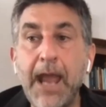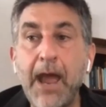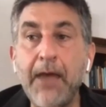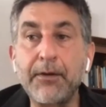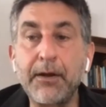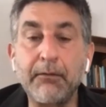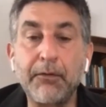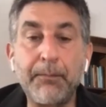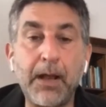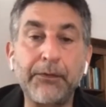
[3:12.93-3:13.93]
gathered in
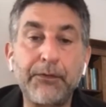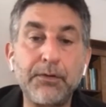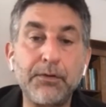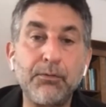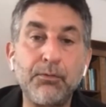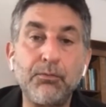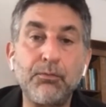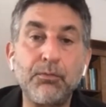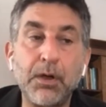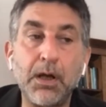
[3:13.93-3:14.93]
response
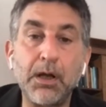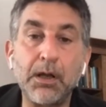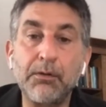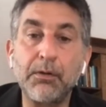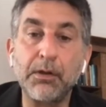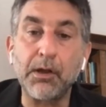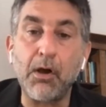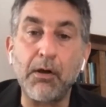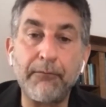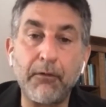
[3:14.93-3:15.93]
to
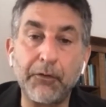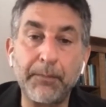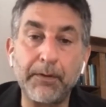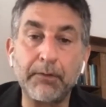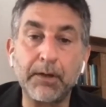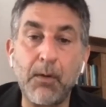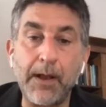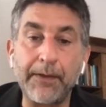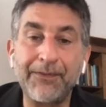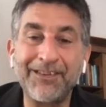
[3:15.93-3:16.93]
law enforcement
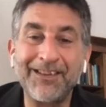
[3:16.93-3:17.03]
requests.